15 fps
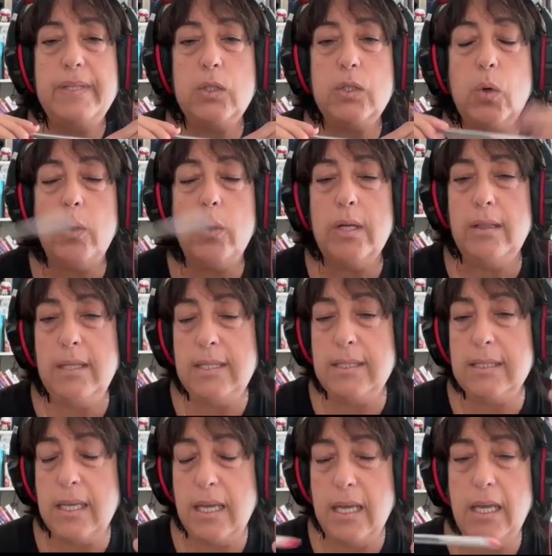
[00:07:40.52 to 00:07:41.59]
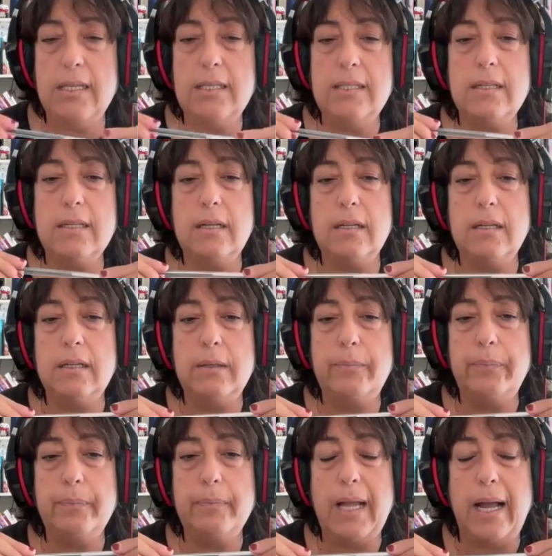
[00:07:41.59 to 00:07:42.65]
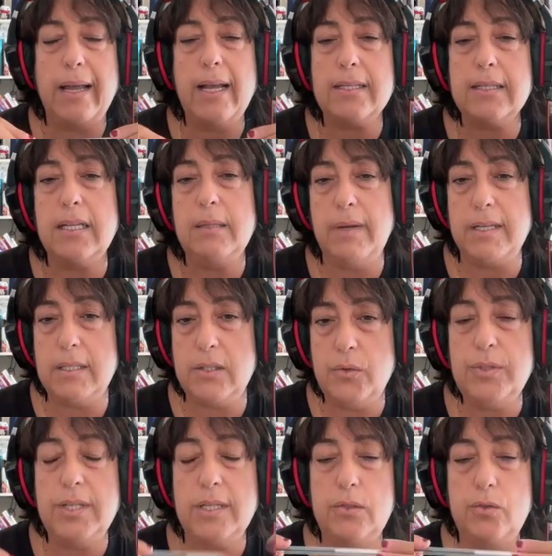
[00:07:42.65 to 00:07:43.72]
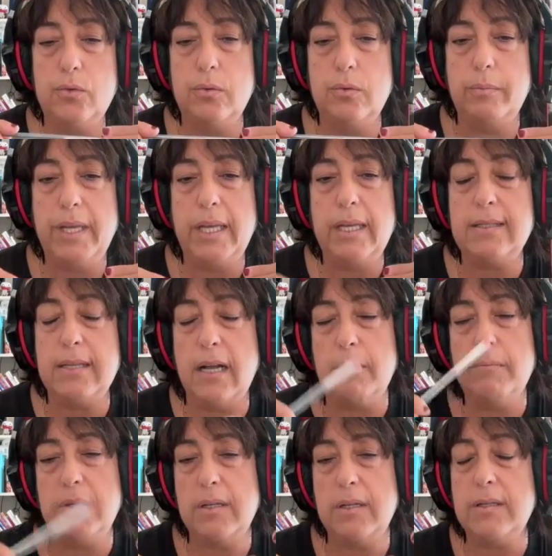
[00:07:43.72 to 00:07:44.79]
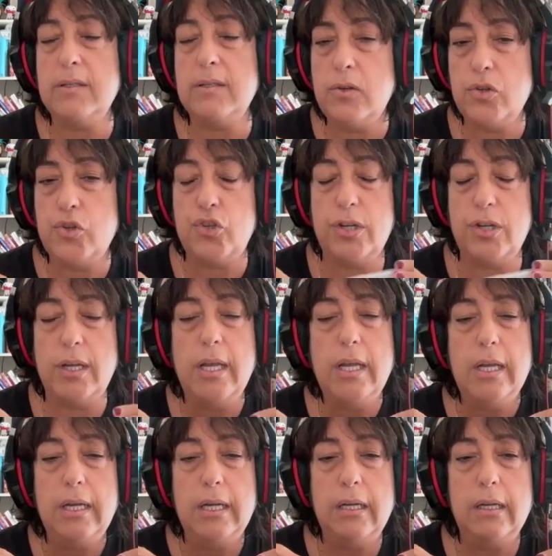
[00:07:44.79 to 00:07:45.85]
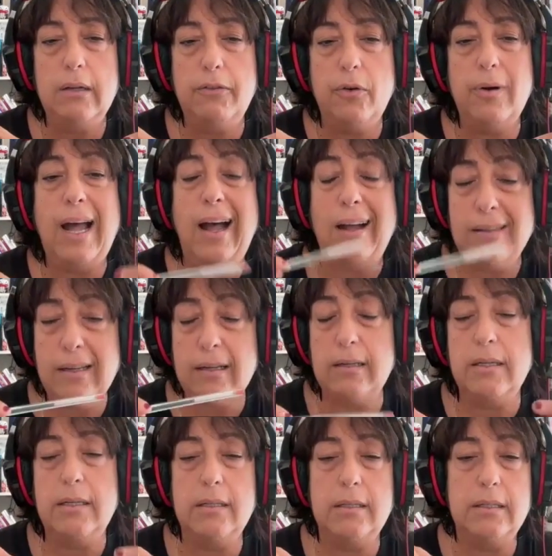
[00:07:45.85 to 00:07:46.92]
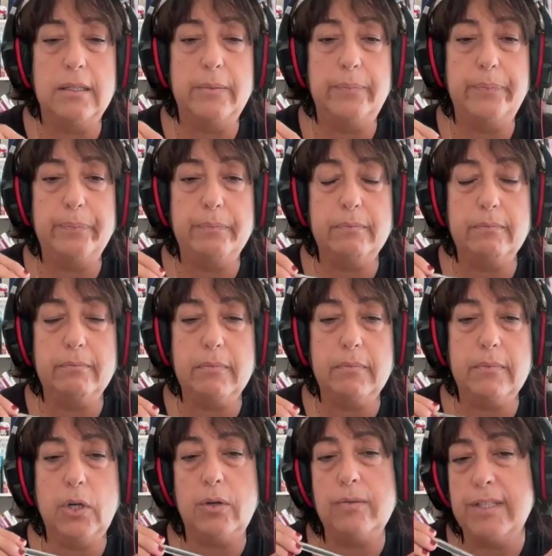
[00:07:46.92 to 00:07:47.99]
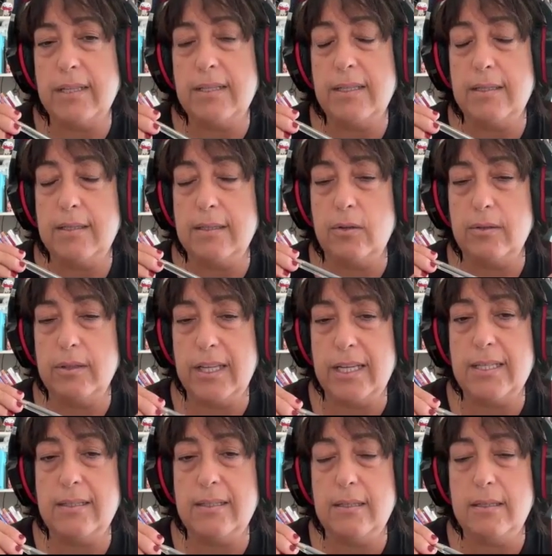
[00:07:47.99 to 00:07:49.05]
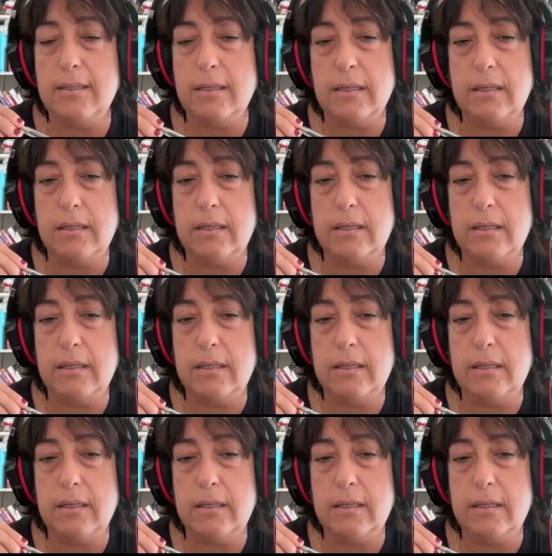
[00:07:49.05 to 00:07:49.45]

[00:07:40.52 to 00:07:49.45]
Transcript: So in this case, I asked my students to make some search for other contested